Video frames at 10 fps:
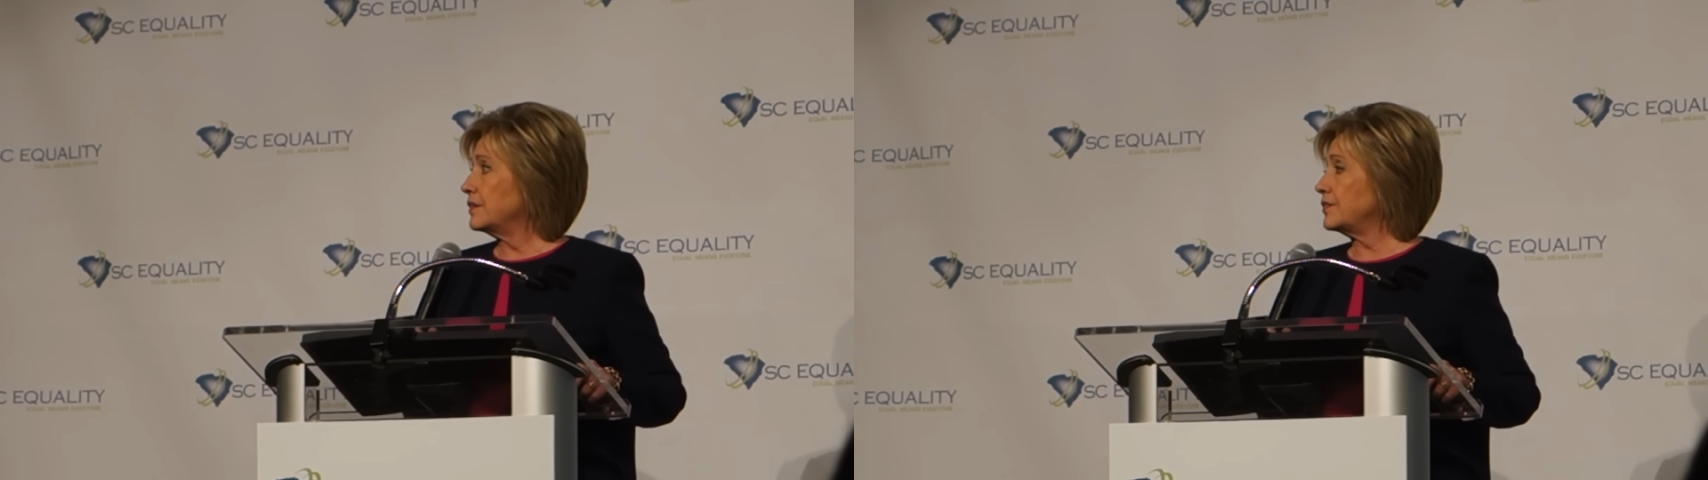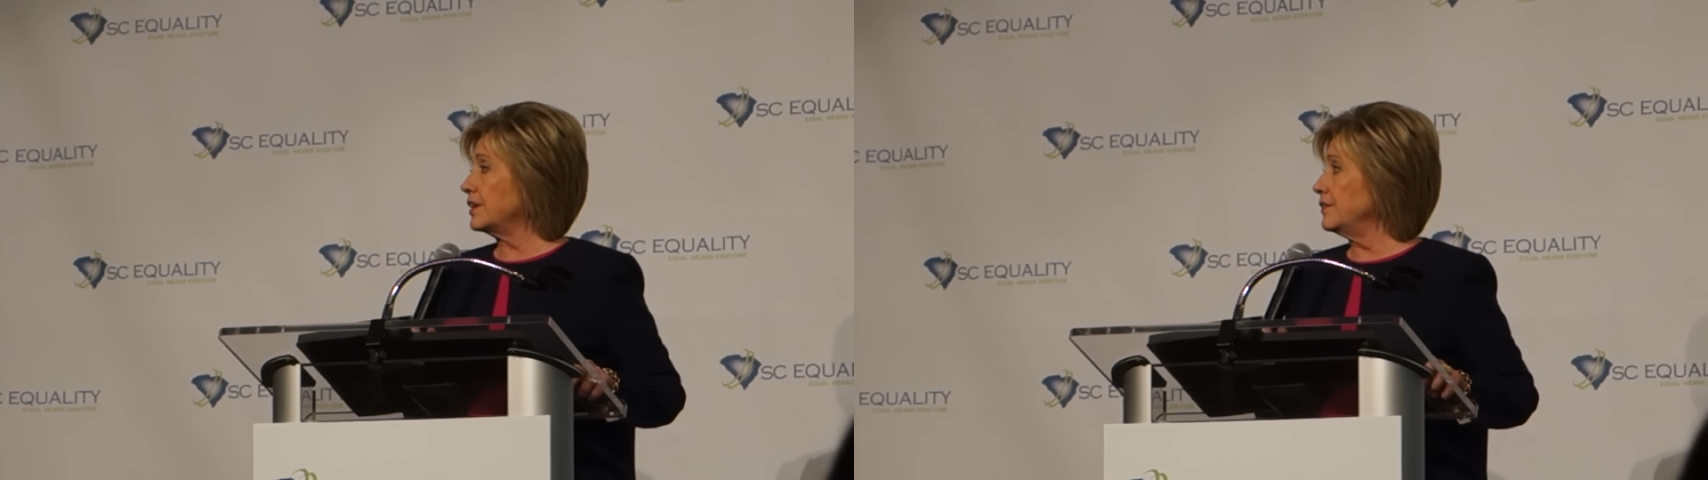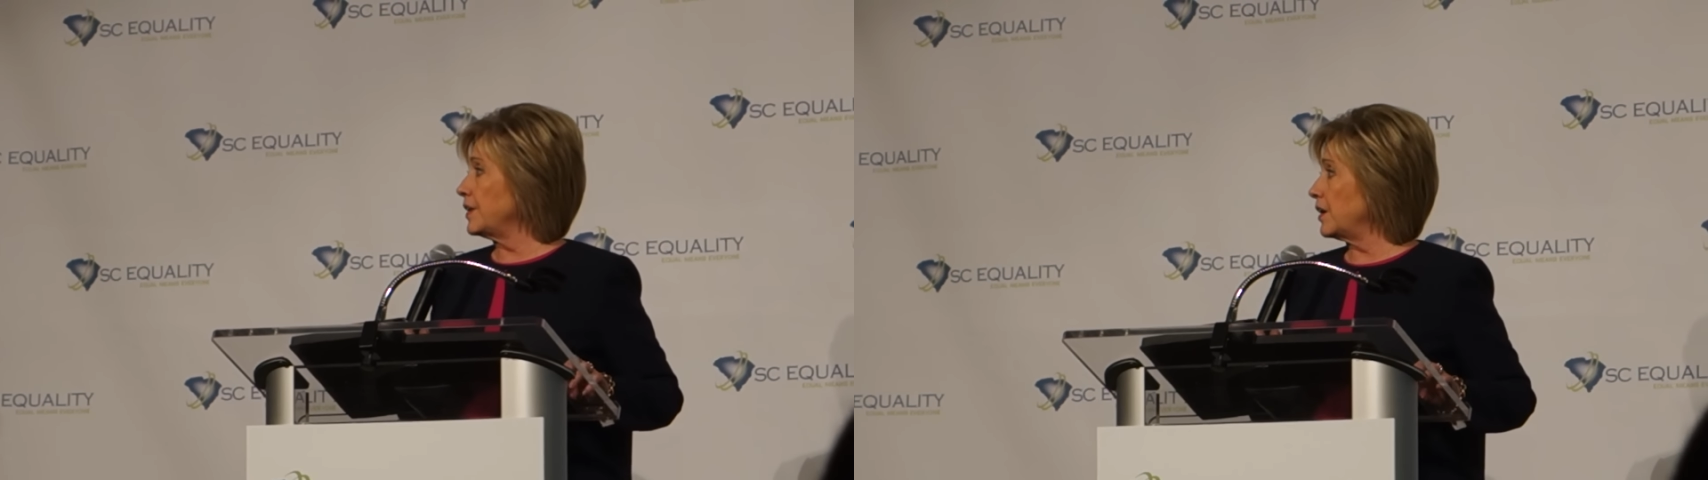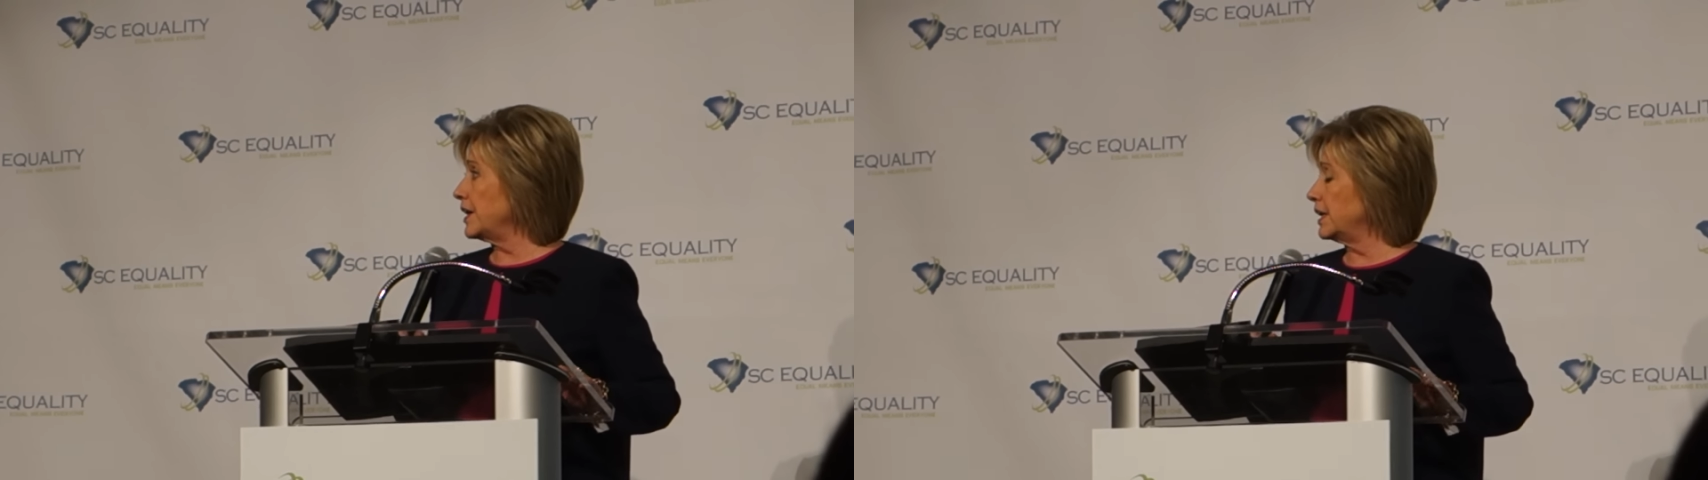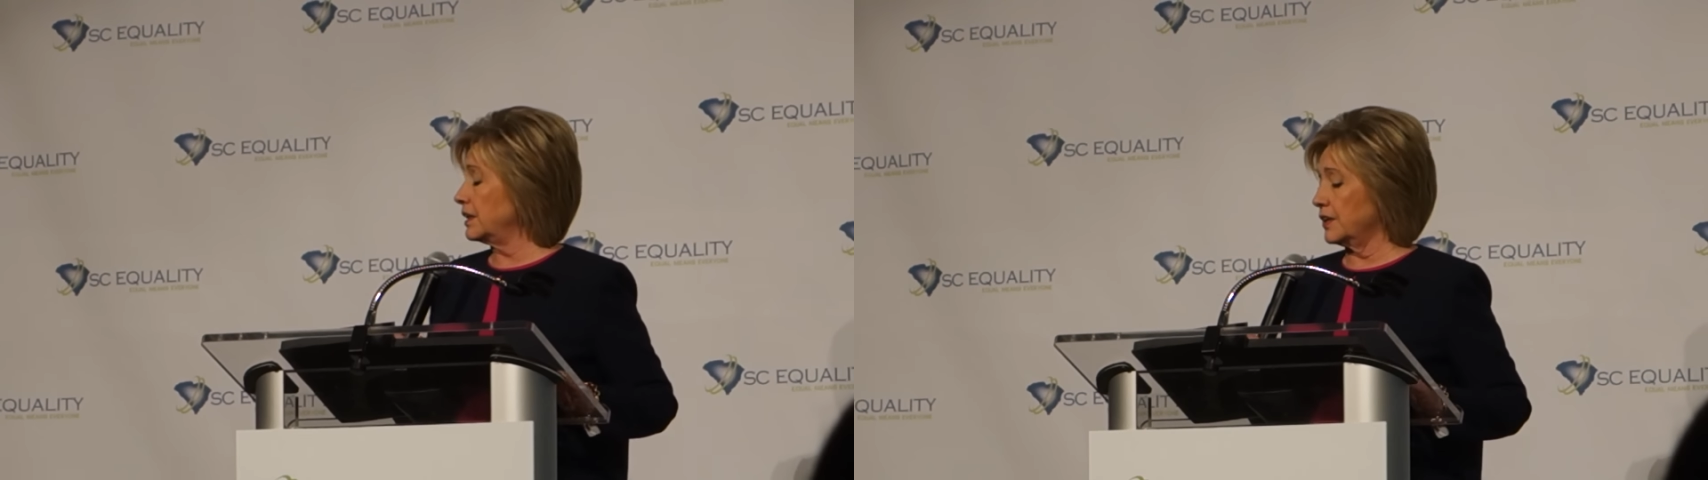see
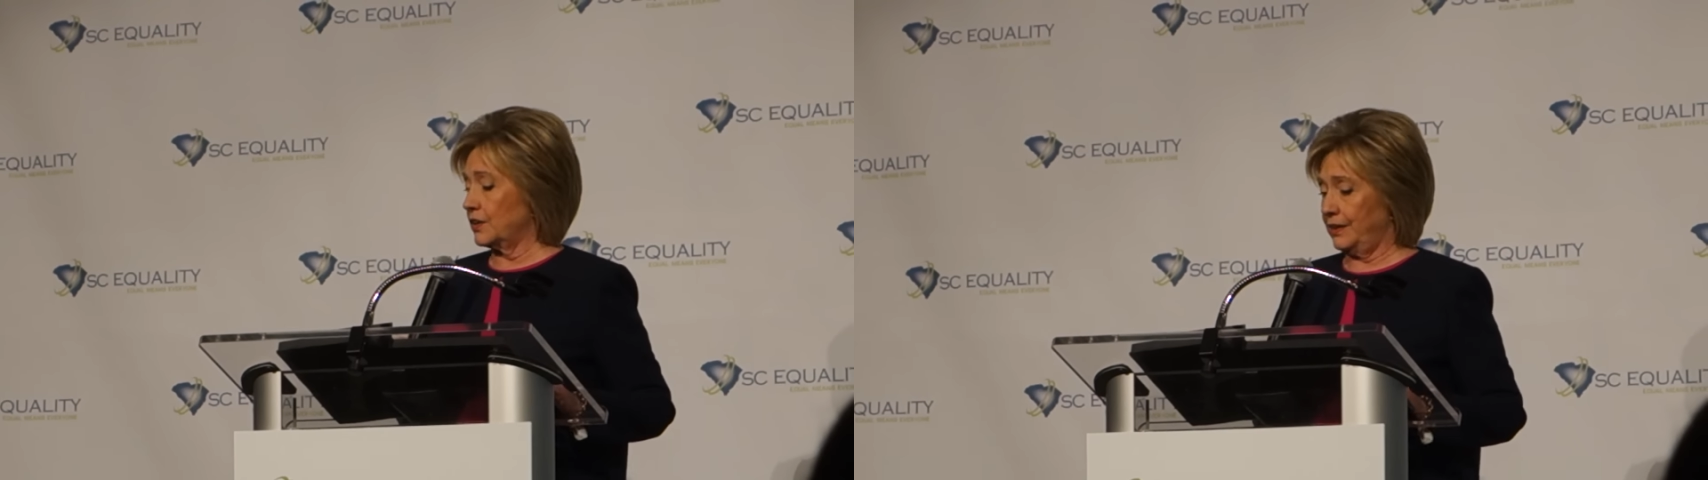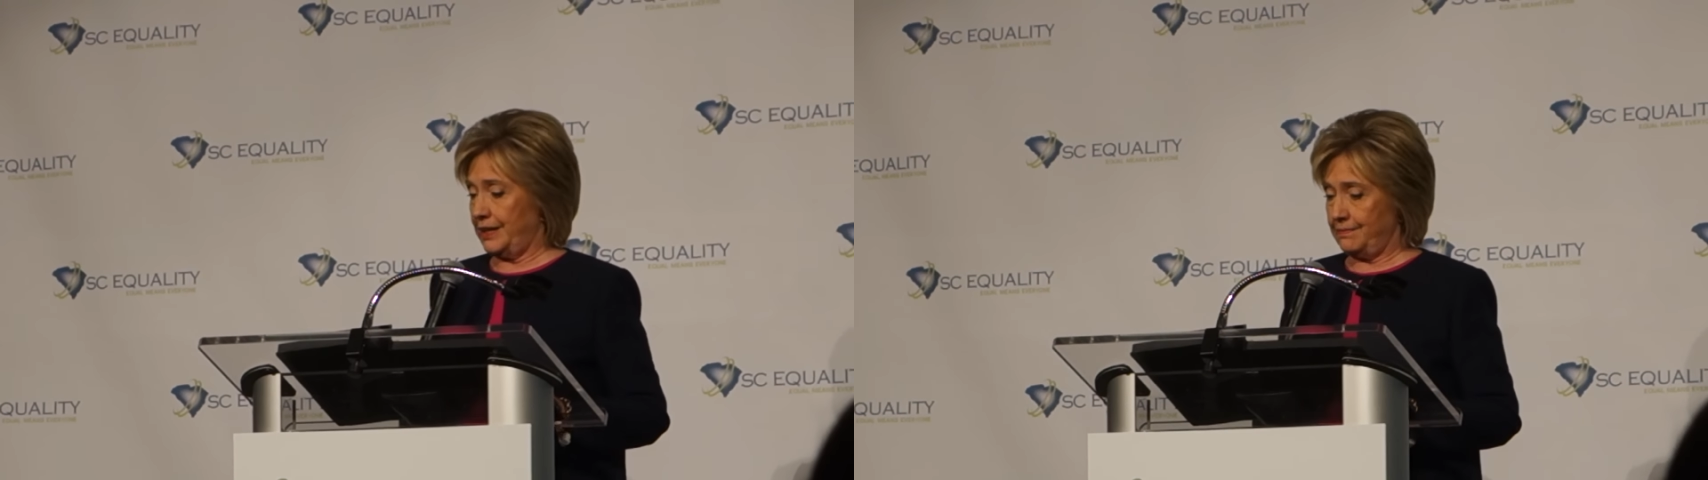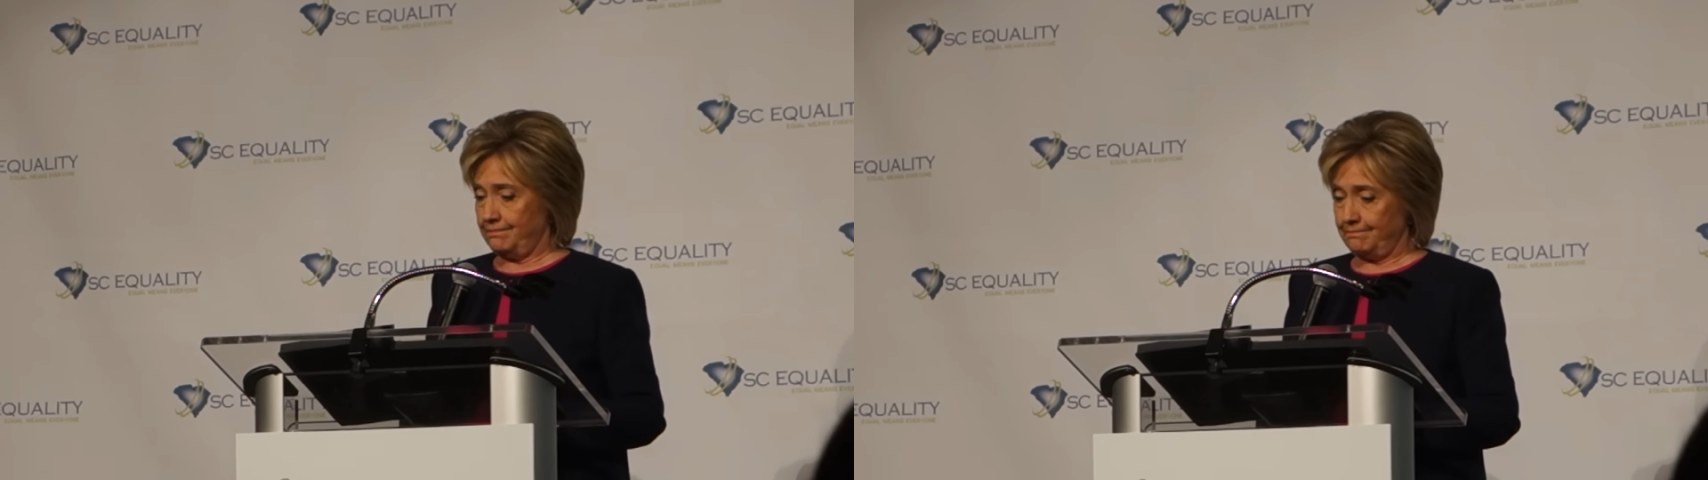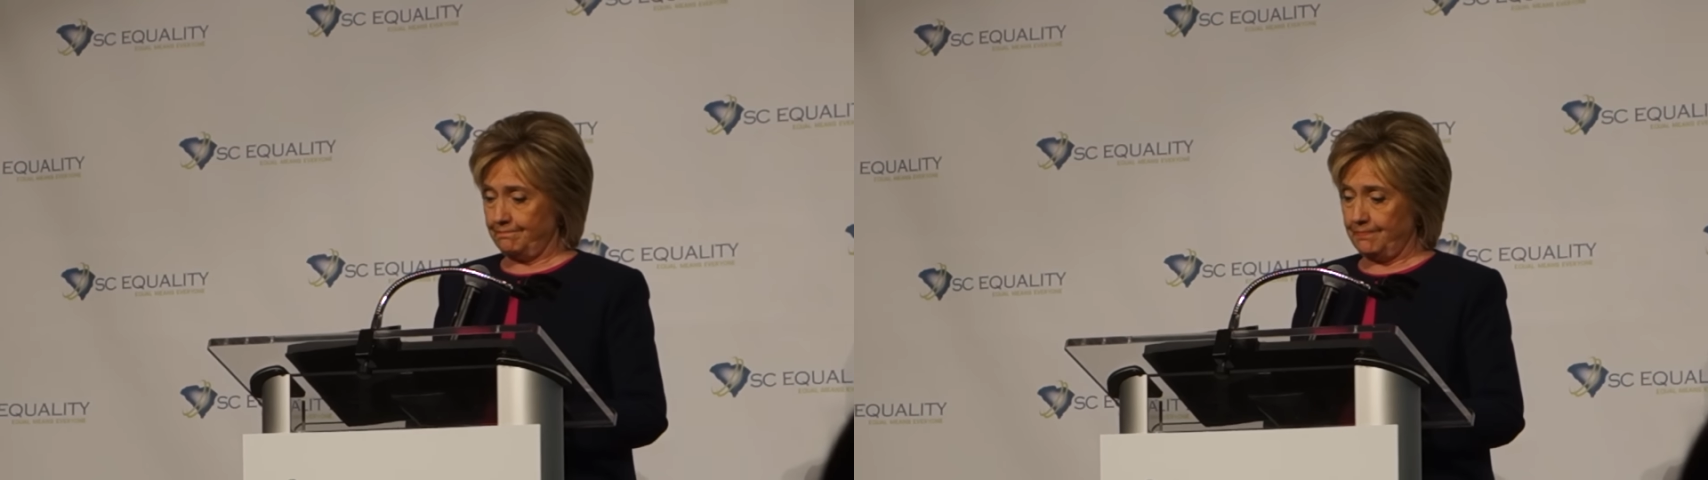very clearly.